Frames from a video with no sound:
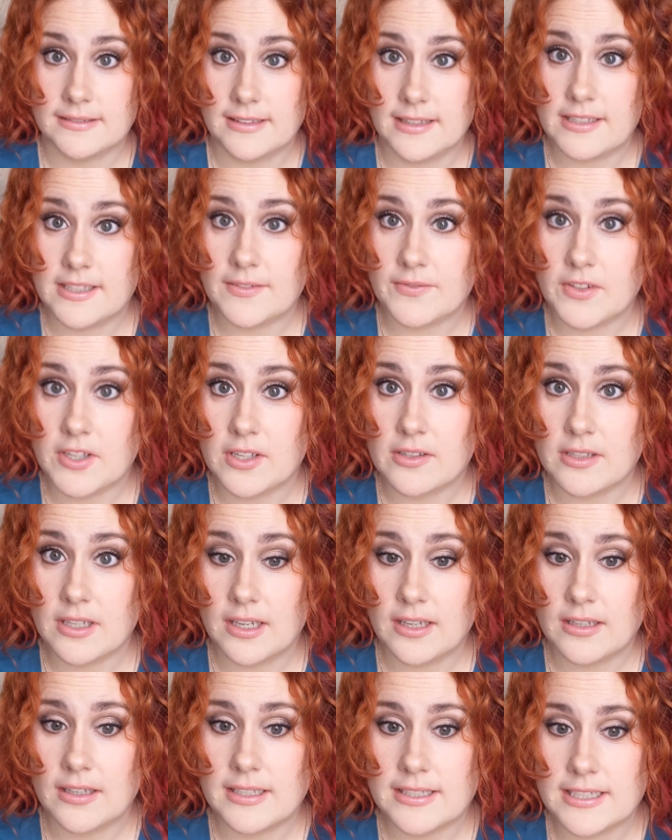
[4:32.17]
this
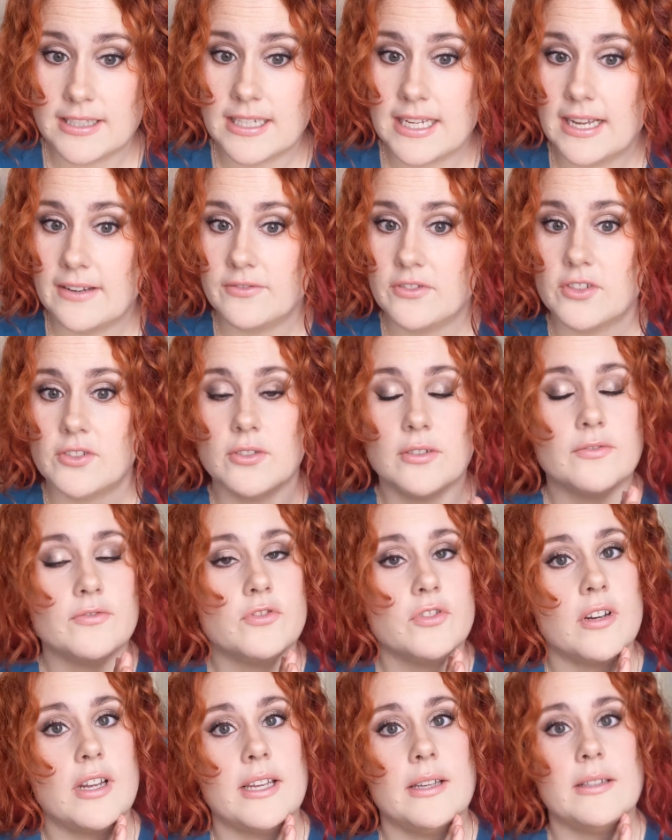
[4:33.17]
diffuser. I didn't have to sort of
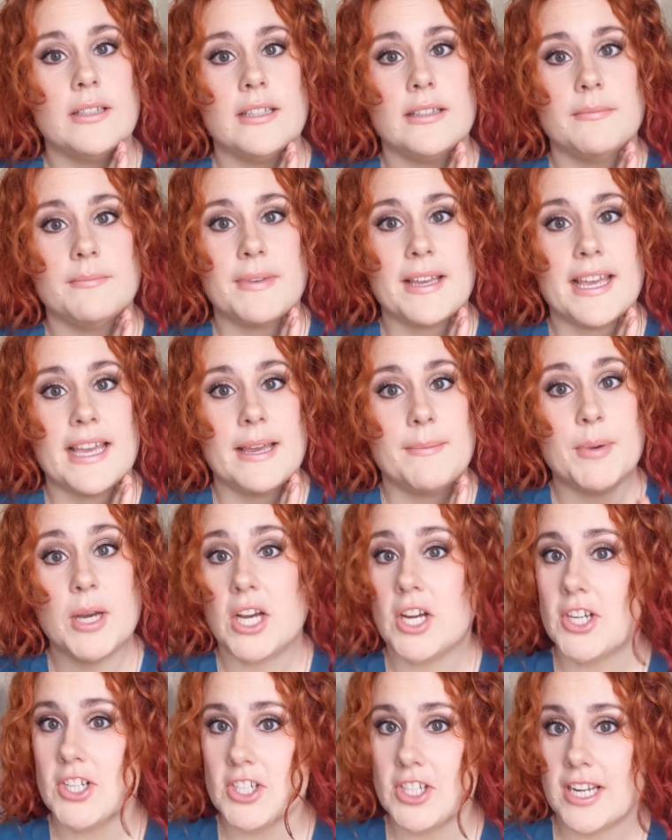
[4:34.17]
dry my hair
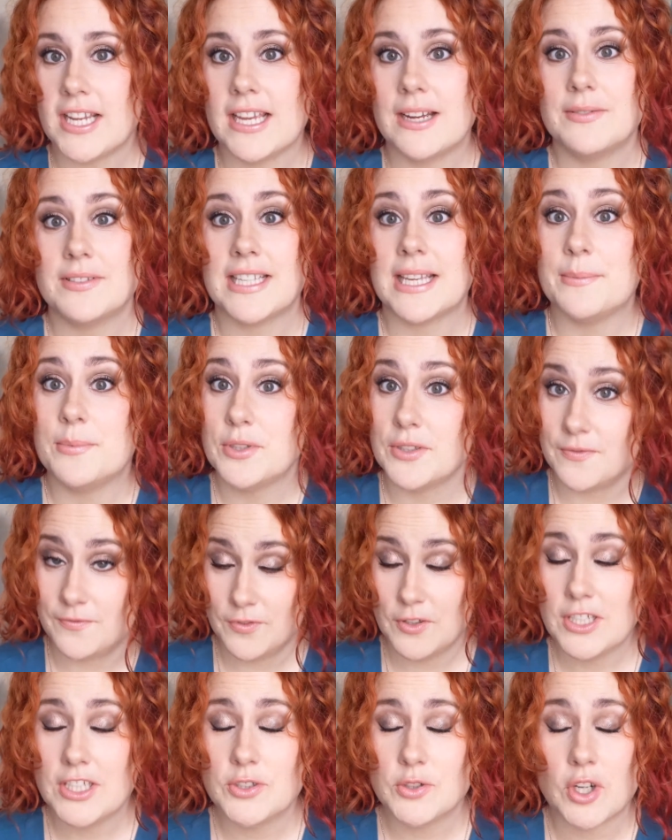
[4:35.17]
partially, I was able to
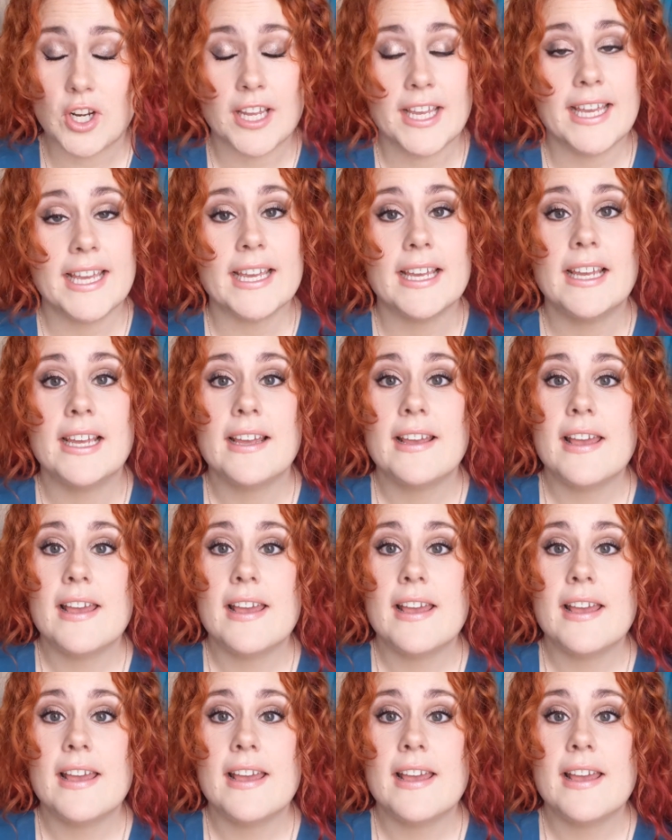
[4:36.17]
fully dry it.